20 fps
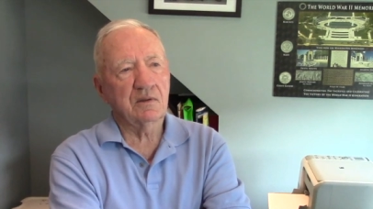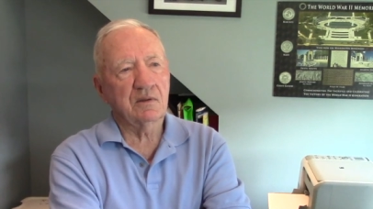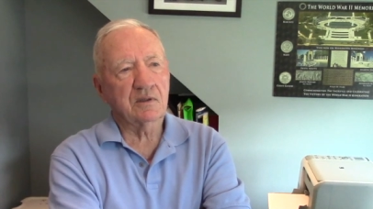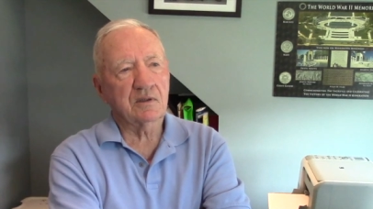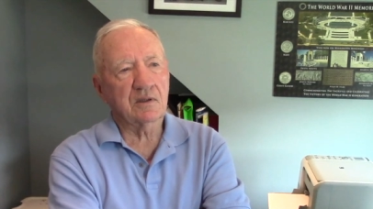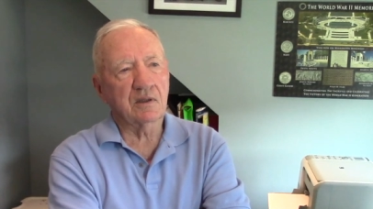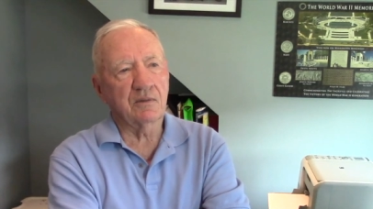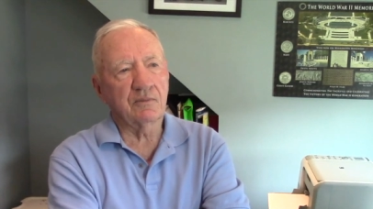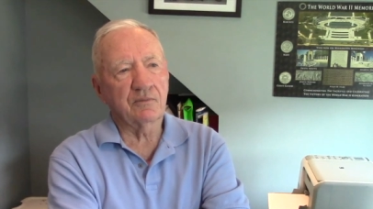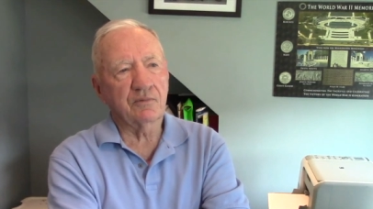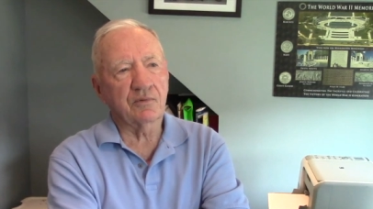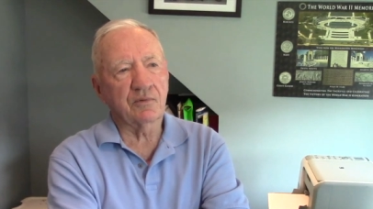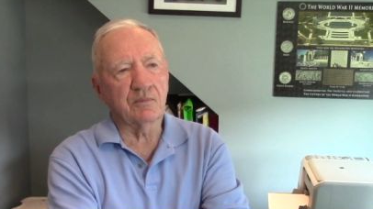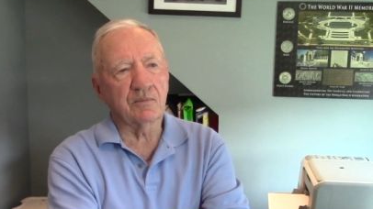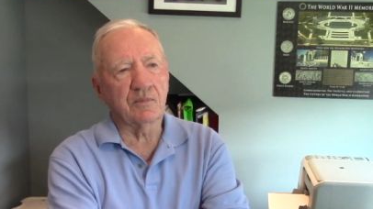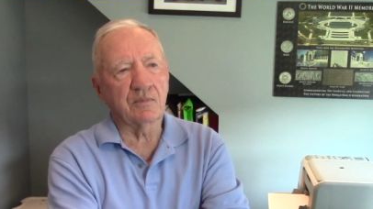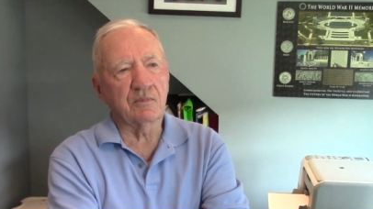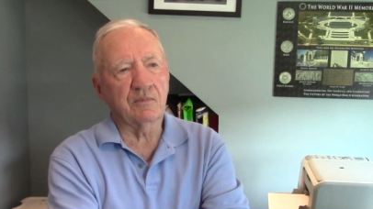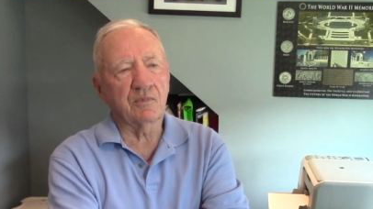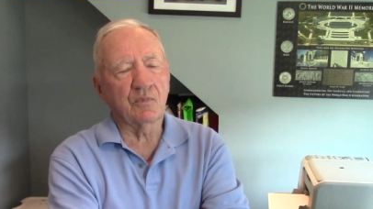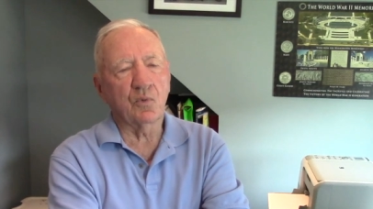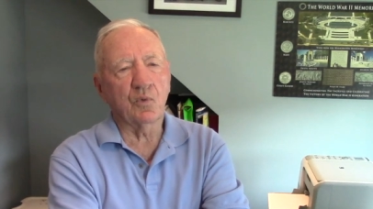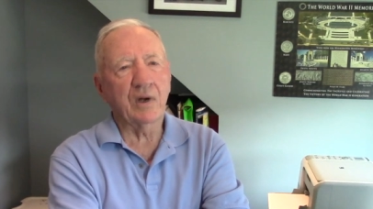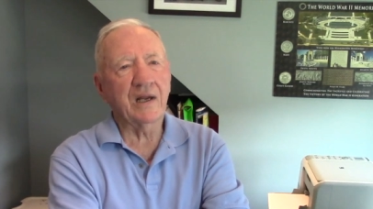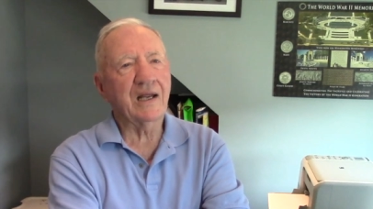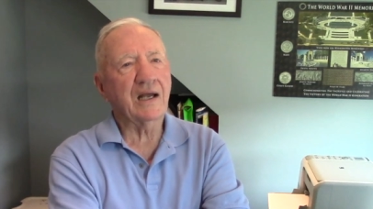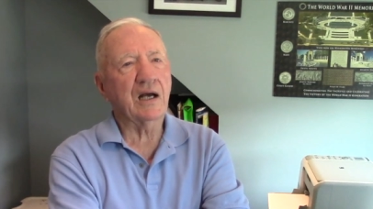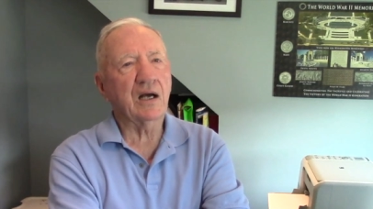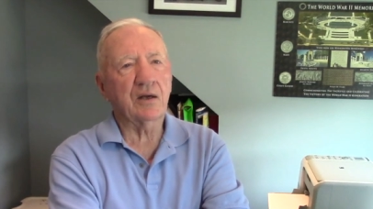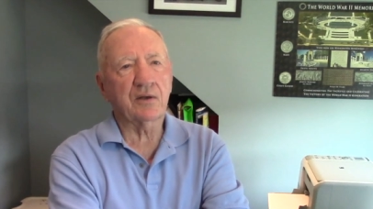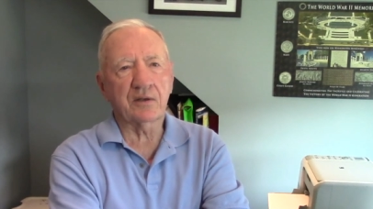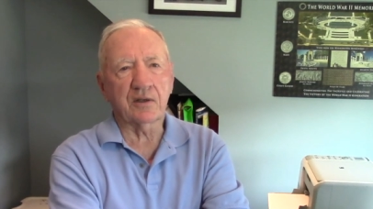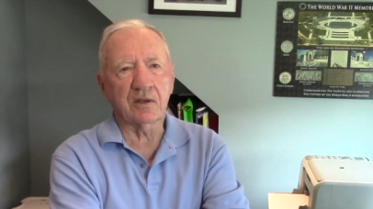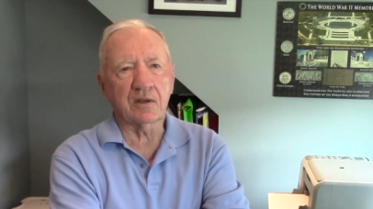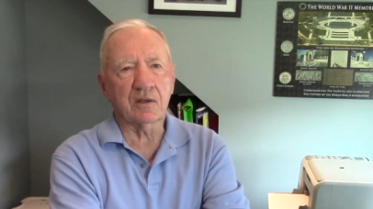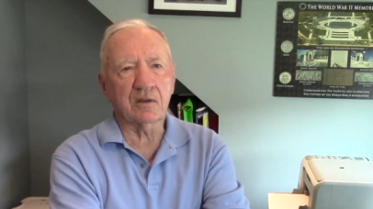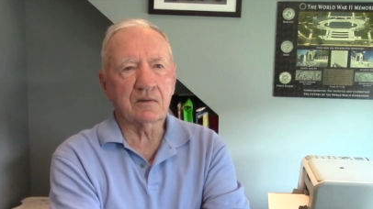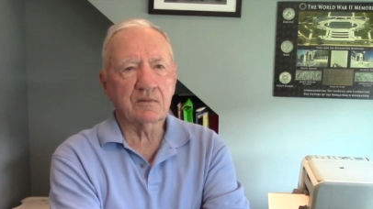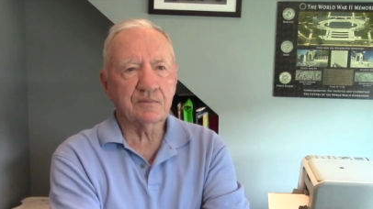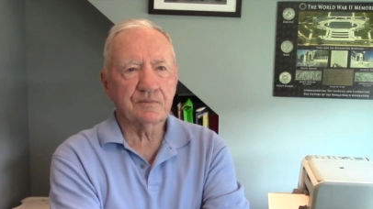come from way out
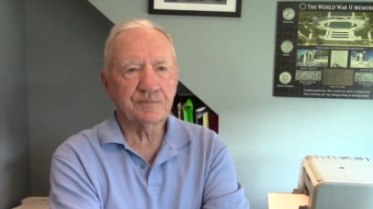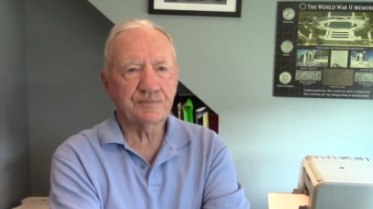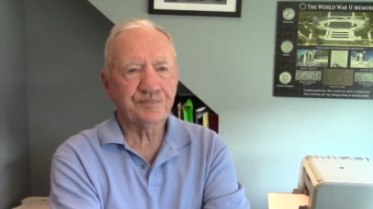here